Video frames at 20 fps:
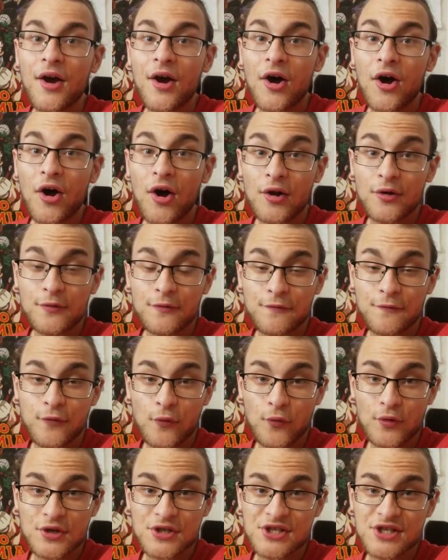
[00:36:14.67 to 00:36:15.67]

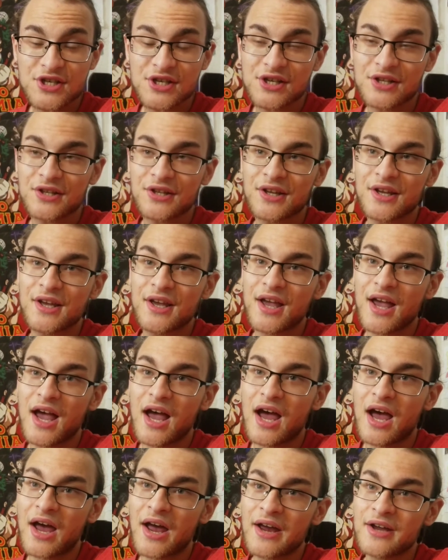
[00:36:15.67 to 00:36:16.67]
Unfortunately,
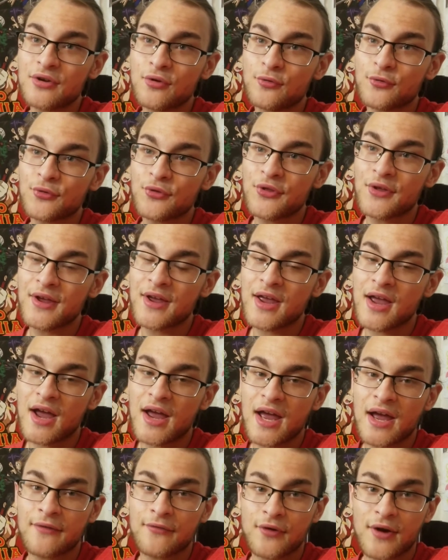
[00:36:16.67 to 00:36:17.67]
I don't think I
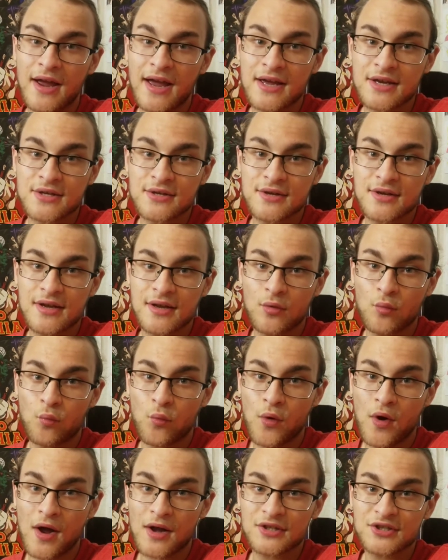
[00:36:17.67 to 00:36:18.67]
ever actually
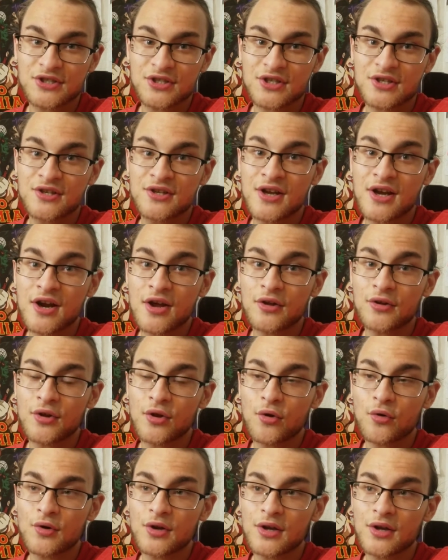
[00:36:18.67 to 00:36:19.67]
watched
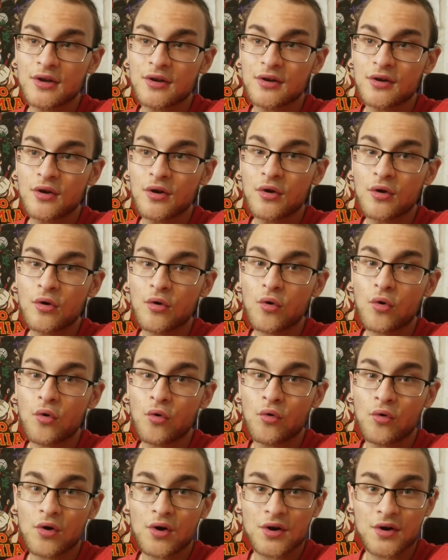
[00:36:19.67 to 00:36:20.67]
Nickelodeon
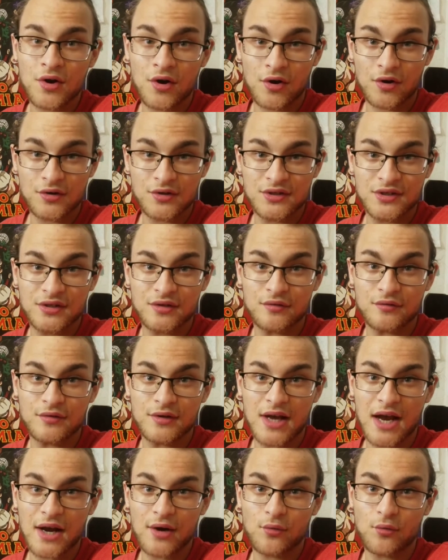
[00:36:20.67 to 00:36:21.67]
or Cartoon
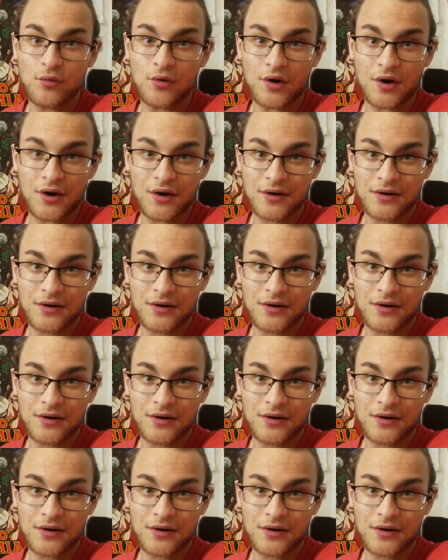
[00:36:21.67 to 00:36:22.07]
Network.